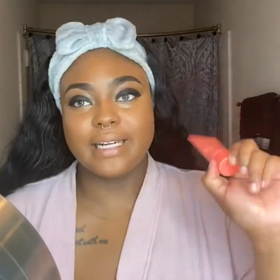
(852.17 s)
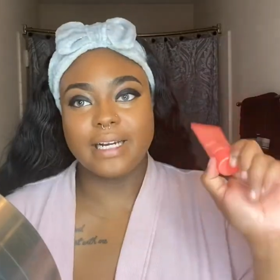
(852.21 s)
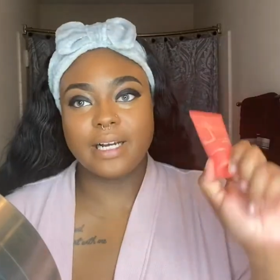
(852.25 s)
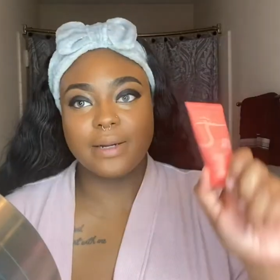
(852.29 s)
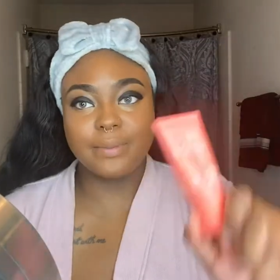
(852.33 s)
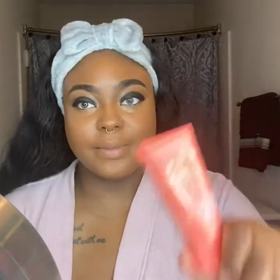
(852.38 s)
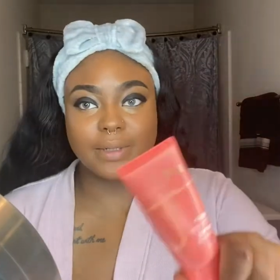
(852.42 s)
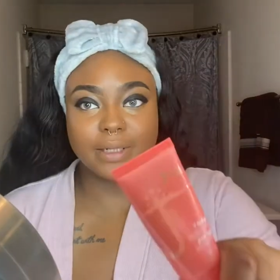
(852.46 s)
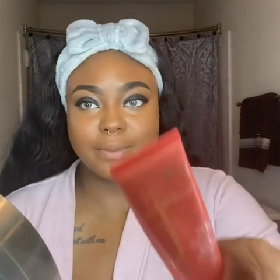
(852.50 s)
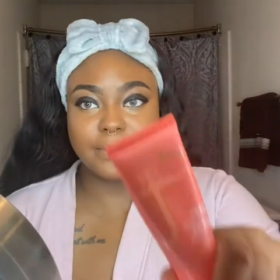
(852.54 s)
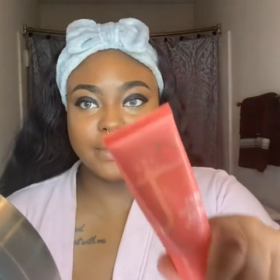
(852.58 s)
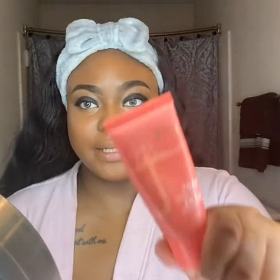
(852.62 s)
now
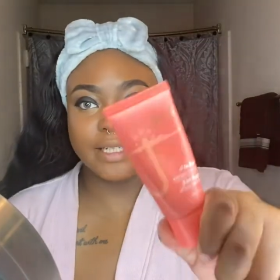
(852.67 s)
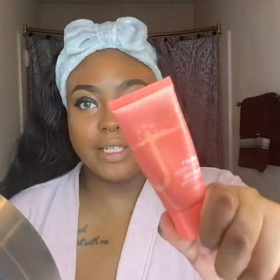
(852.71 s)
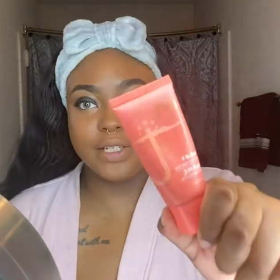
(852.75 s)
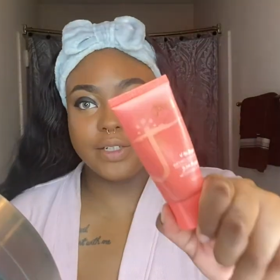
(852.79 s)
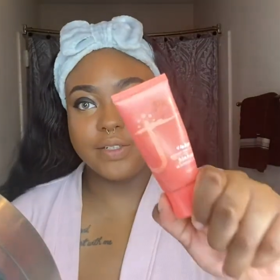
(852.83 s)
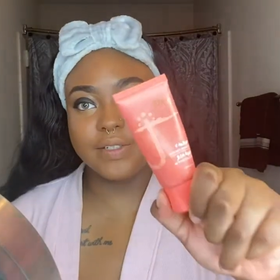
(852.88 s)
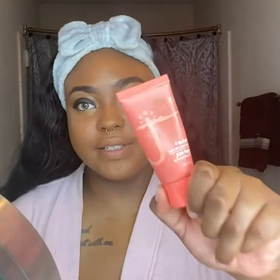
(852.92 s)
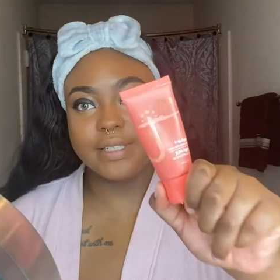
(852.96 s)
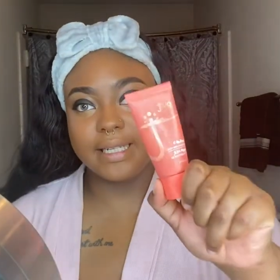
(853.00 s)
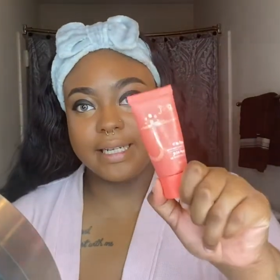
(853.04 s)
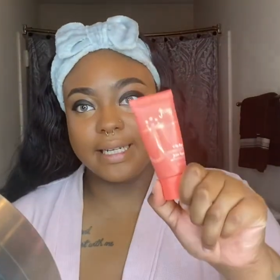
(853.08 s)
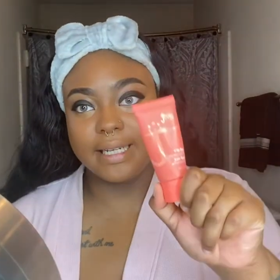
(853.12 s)
I'm gonna be
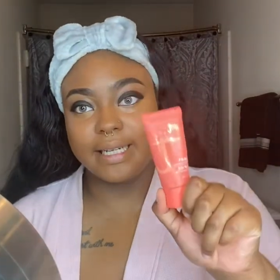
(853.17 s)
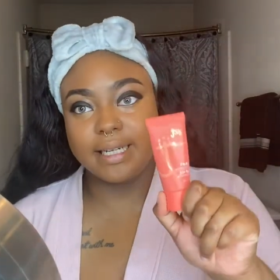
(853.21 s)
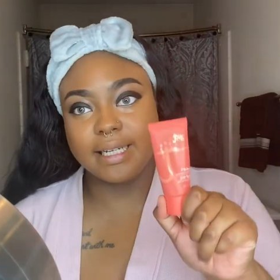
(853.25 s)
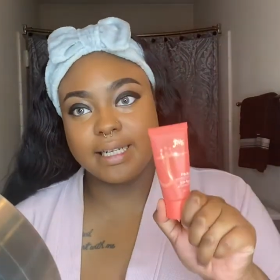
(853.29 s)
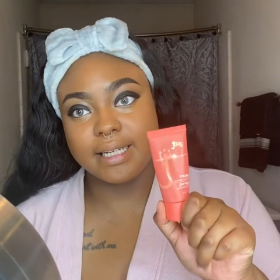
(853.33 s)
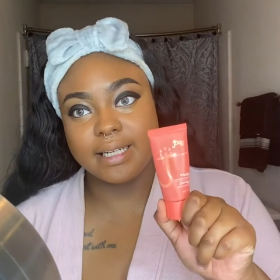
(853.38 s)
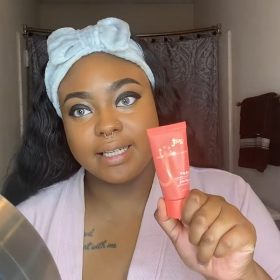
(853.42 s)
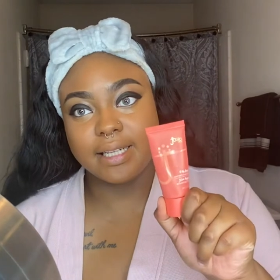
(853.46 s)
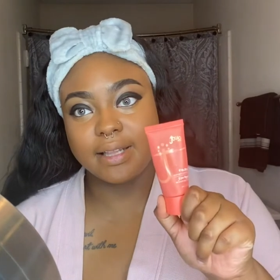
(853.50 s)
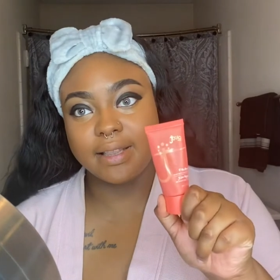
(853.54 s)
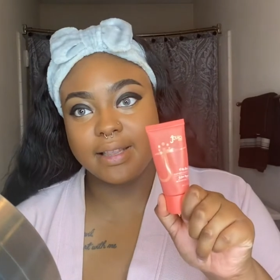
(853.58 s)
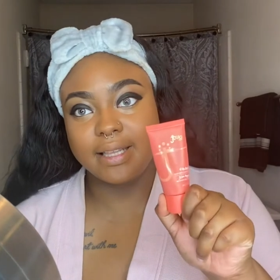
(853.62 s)

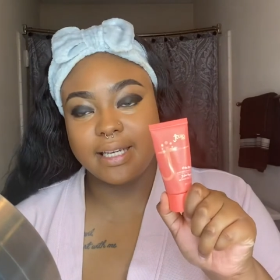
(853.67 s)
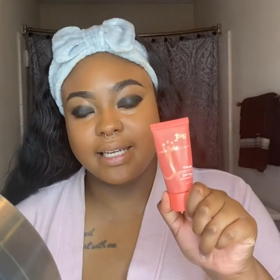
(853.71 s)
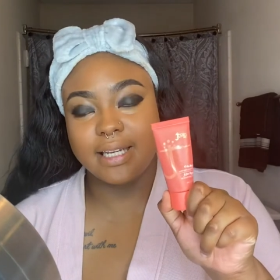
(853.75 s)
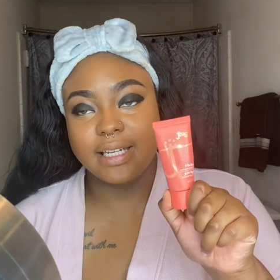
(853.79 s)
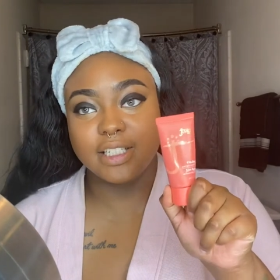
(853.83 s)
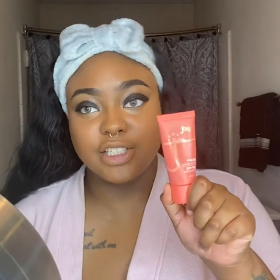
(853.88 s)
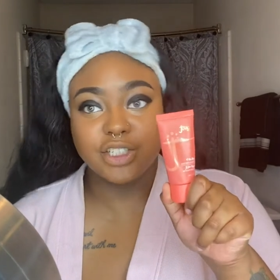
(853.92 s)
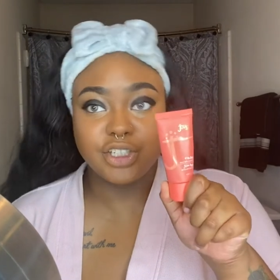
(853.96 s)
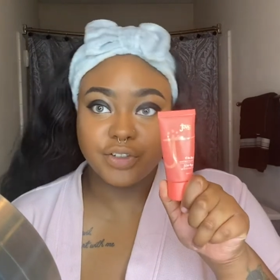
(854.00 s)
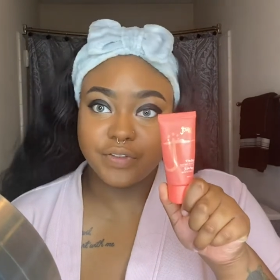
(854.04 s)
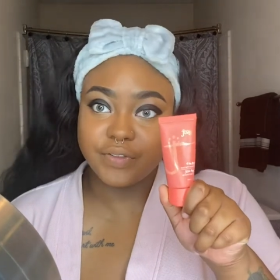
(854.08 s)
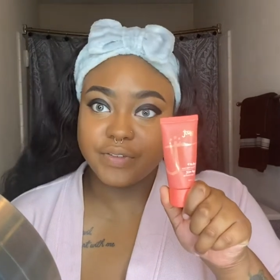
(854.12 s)
using the
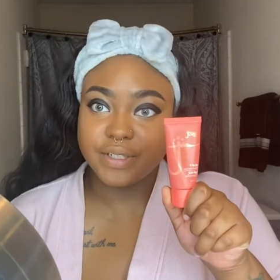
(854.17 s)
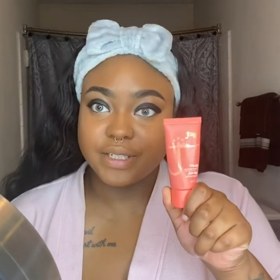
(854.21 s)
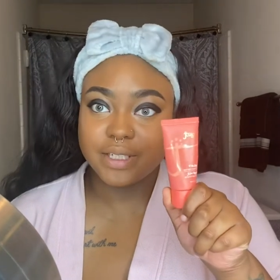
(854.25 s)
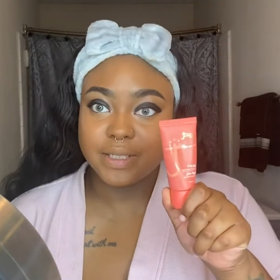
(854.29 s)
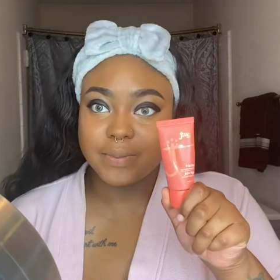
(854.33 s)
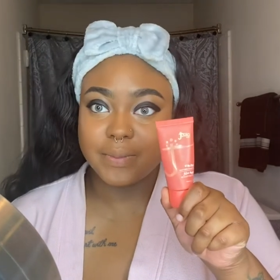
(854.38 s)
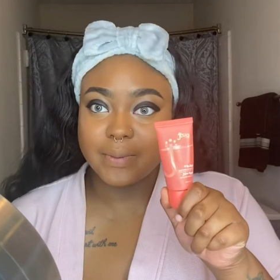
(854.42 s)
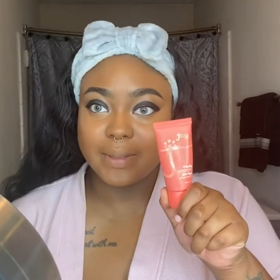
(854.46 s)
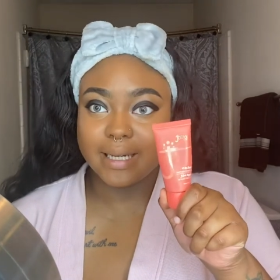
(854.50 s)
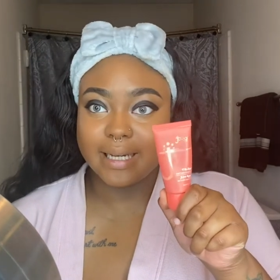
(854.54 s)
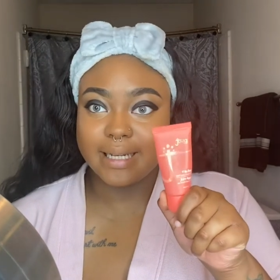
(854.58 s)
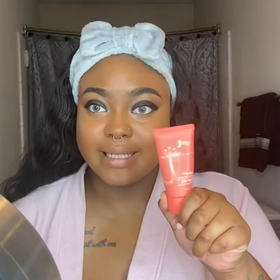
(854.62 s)
Juvia's
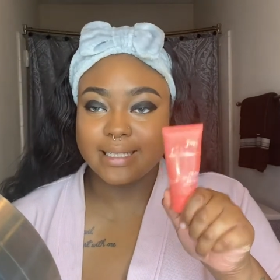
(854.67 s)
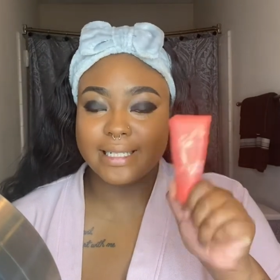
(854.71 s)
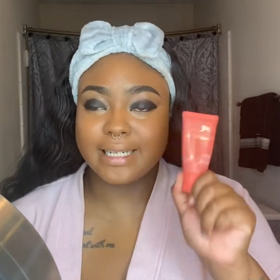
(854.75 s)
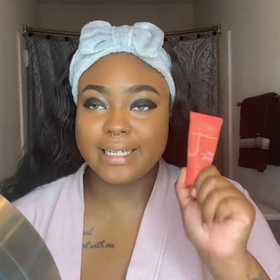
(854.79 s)
Place